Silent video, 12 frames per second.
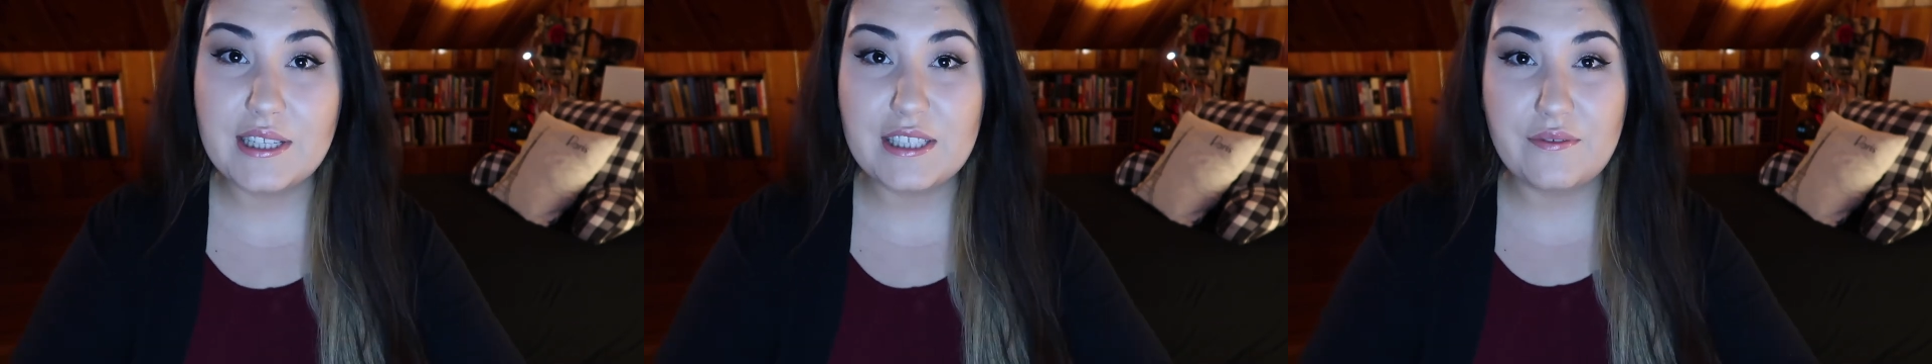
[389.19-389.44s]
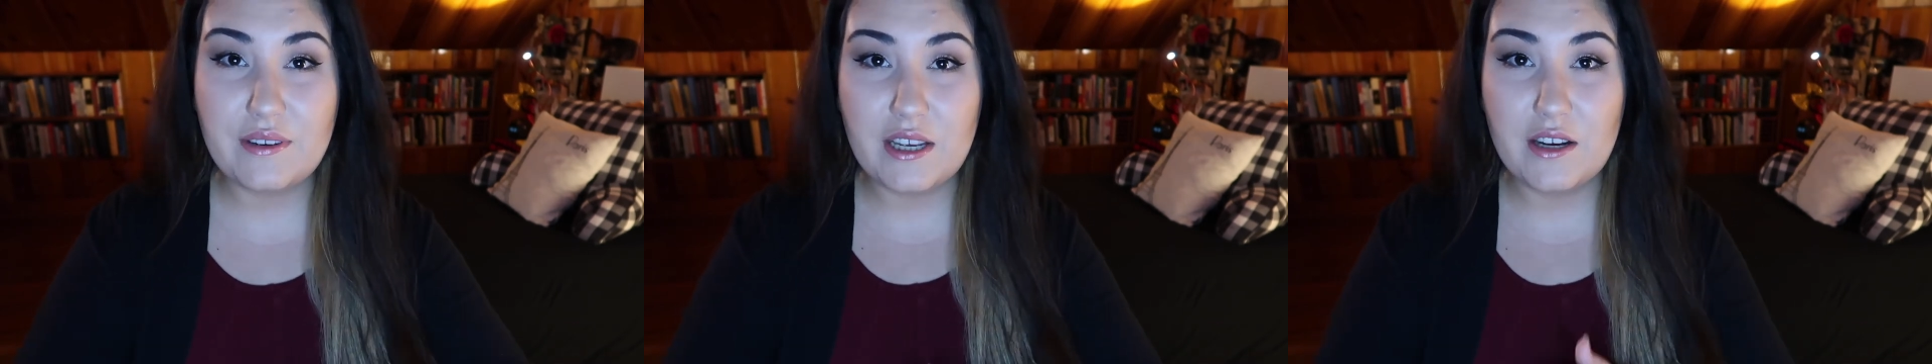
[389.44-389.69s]
this
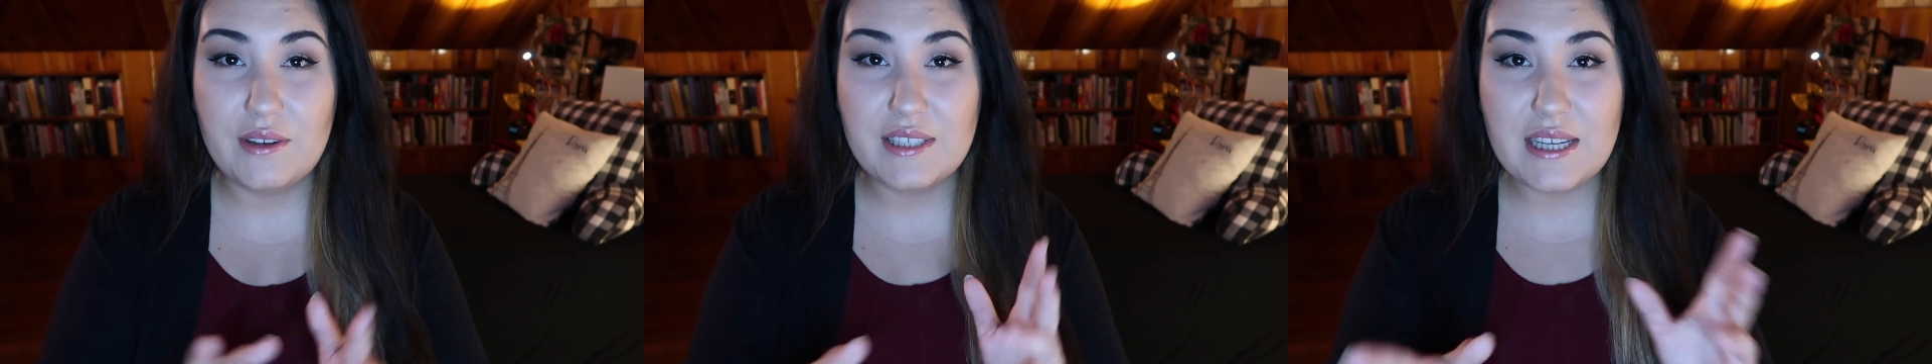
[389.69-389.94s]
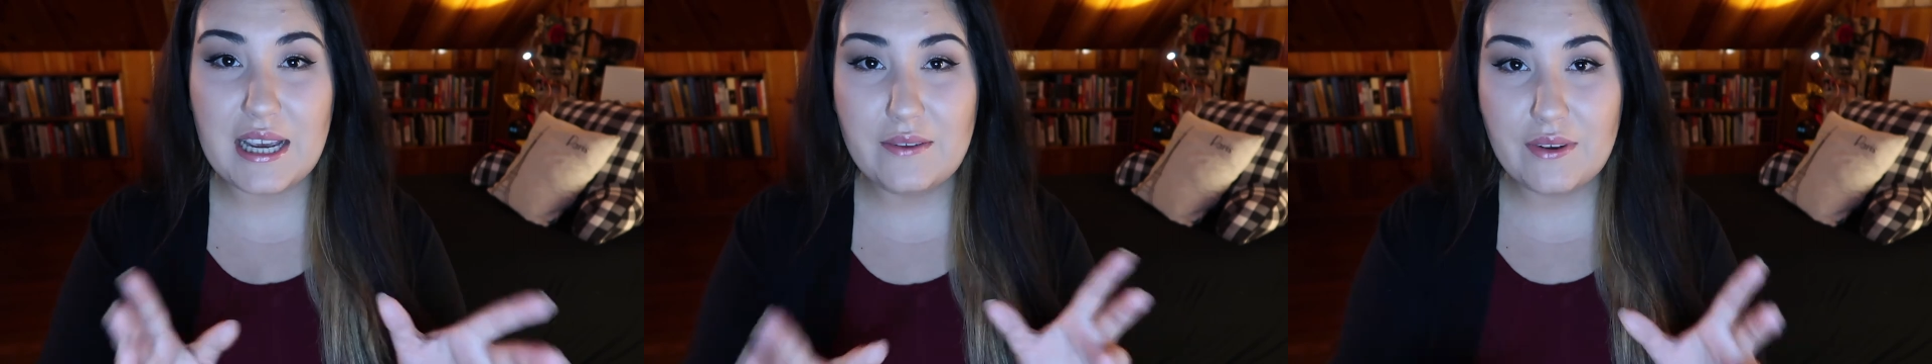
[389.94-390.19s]
video is
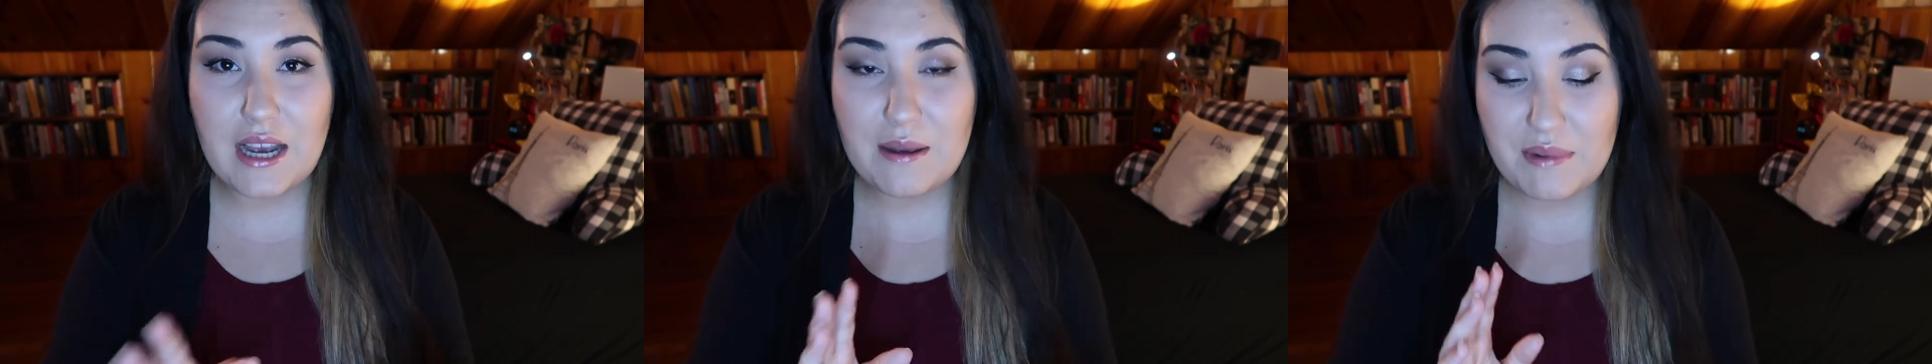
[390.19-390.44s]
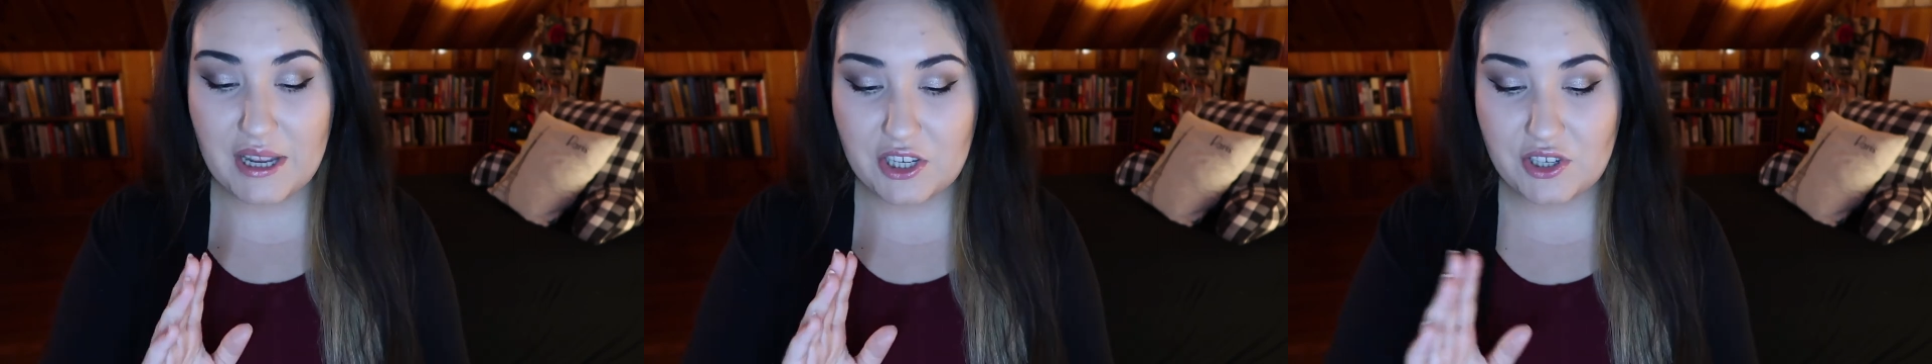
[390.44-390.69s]
kind of a
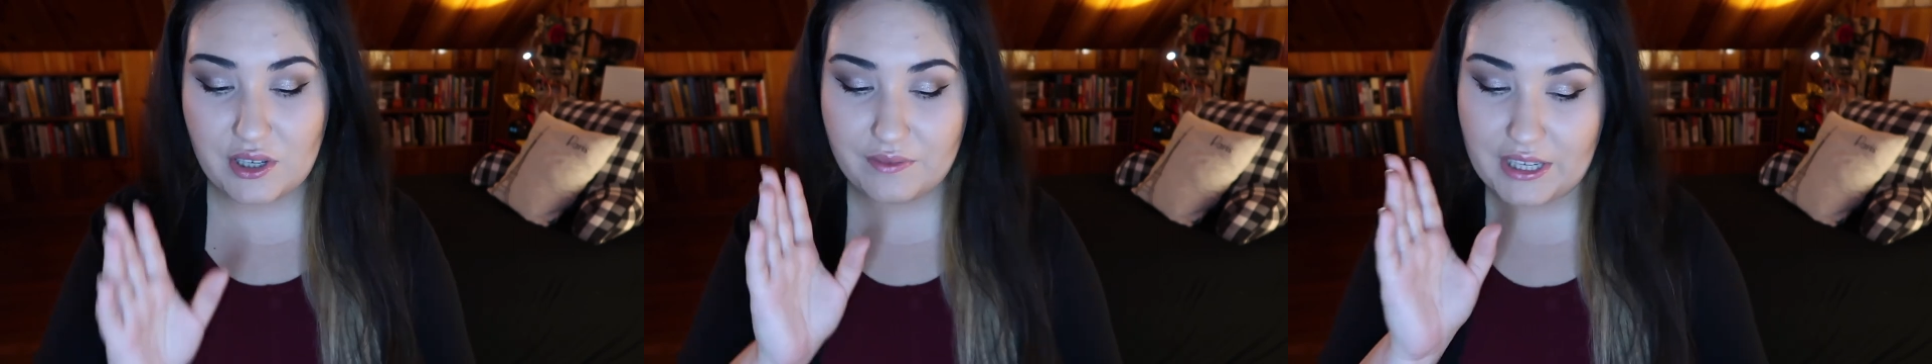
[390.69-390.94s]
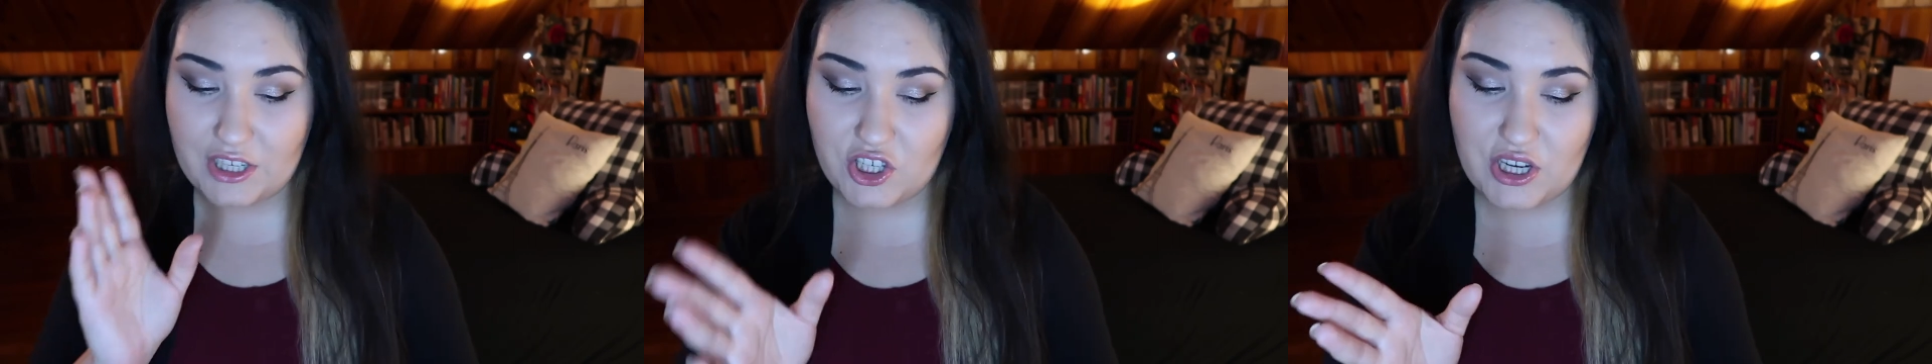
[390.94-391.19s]
combination of
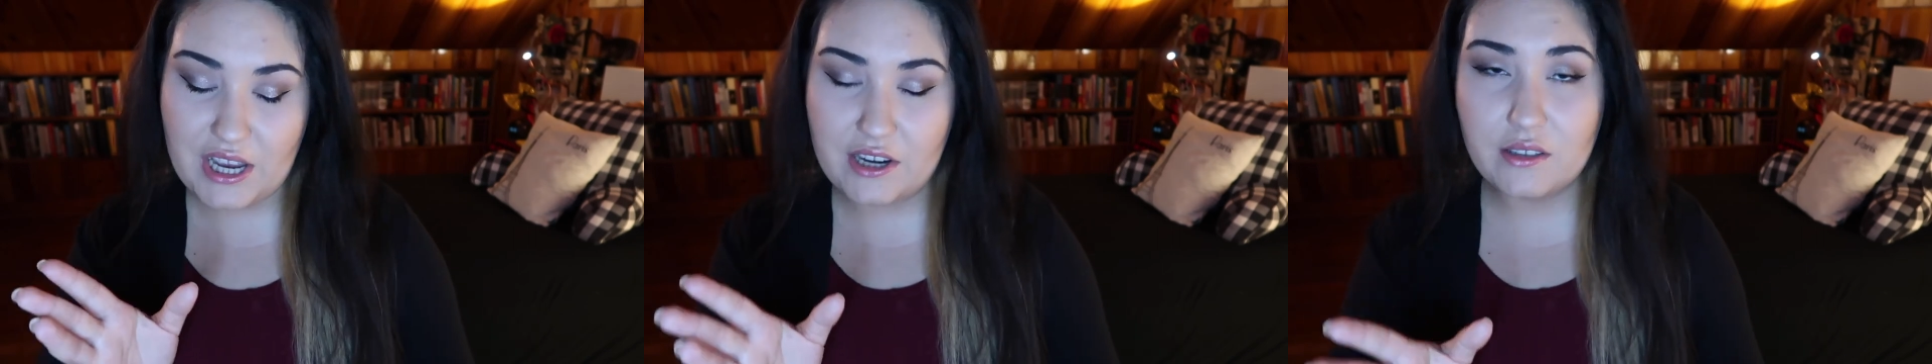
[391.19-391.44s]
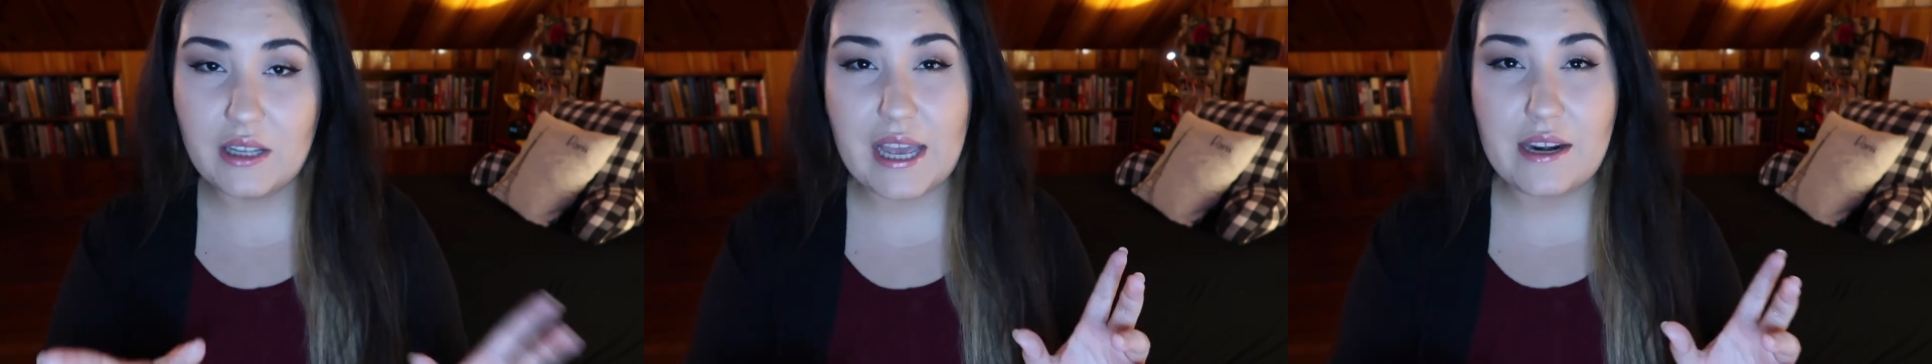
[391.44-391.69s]
like a
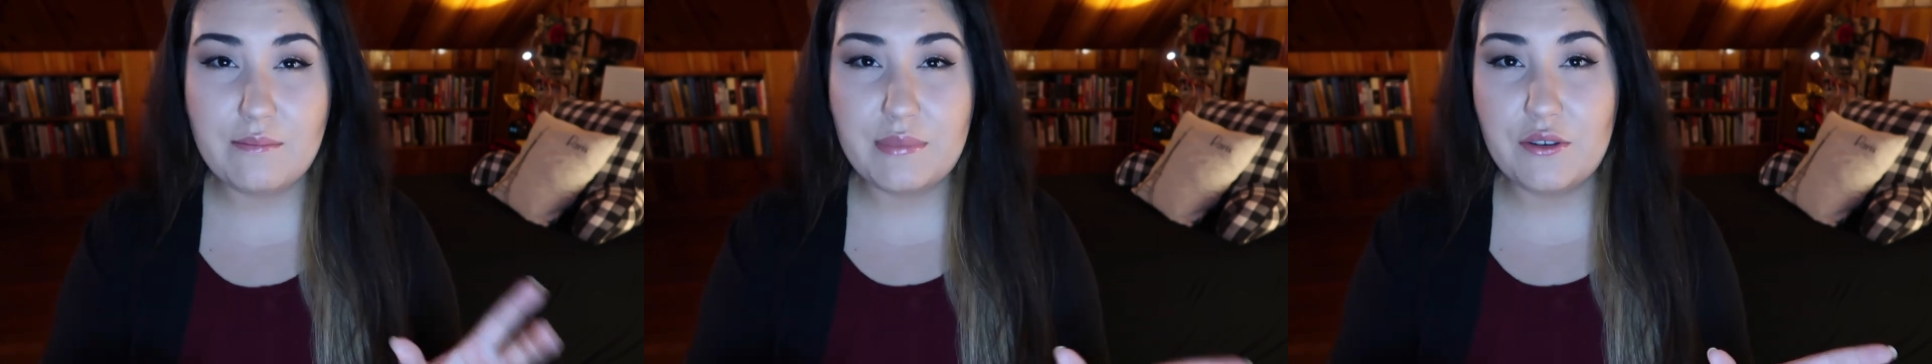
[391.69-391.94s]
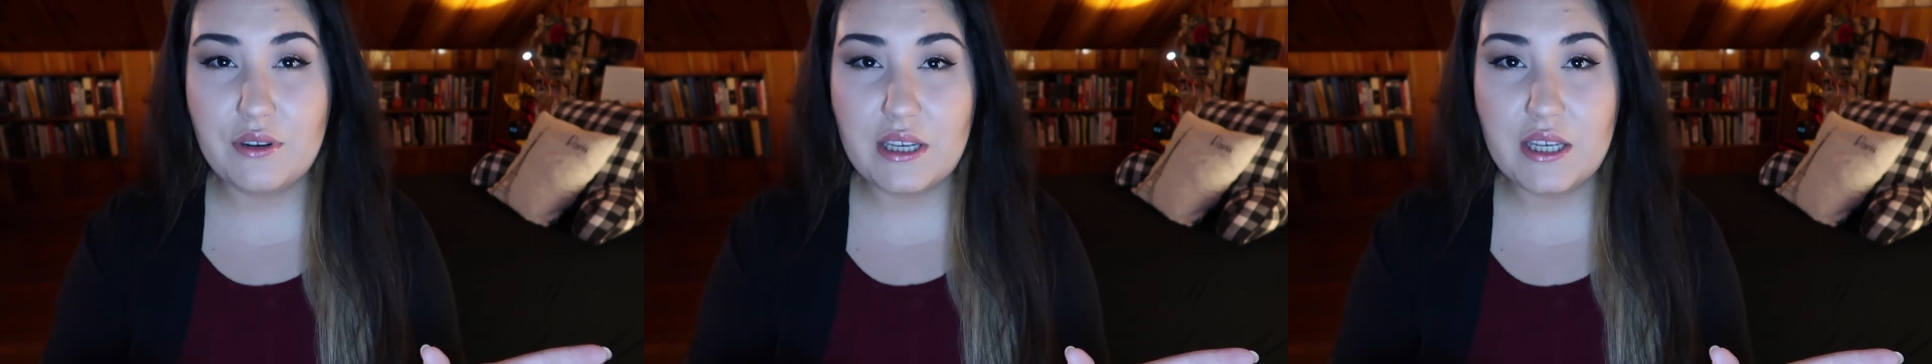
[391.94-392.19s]
channel and a
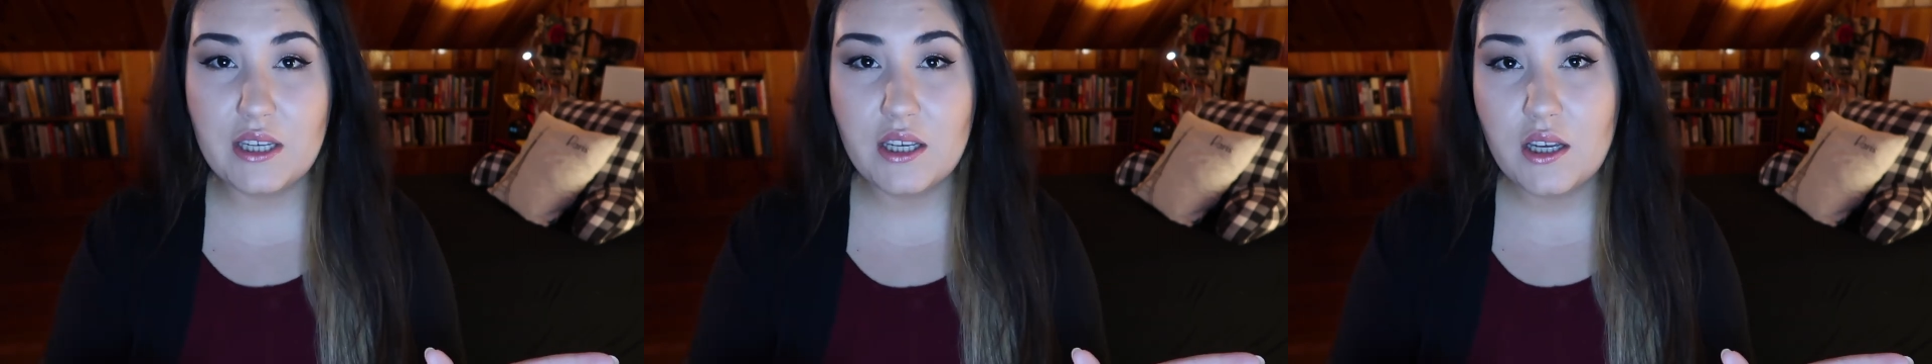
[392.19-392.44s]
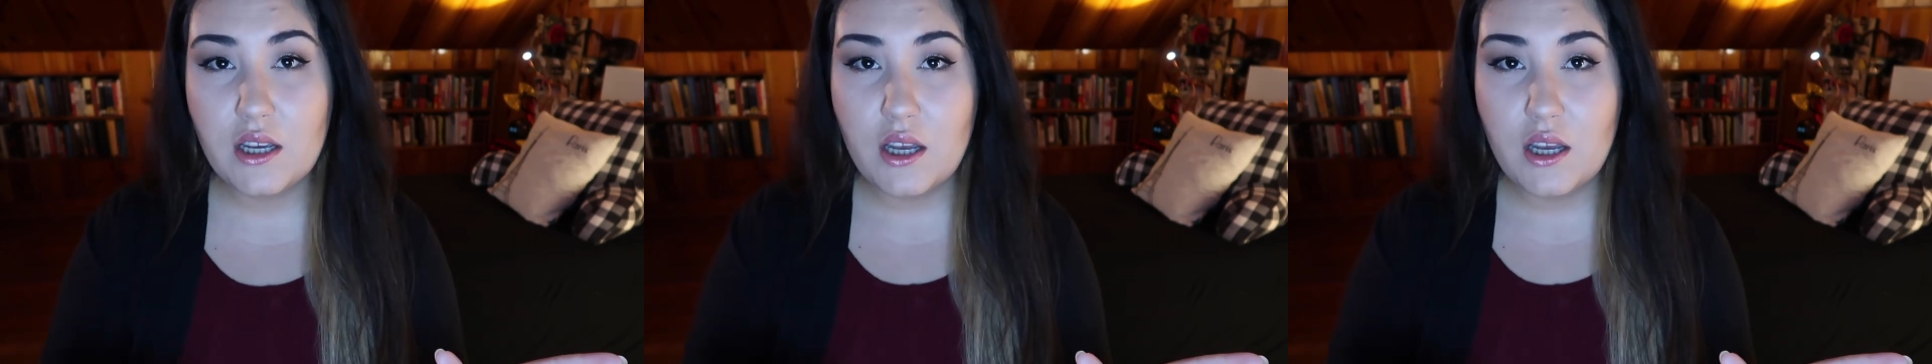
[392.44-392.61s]
beauty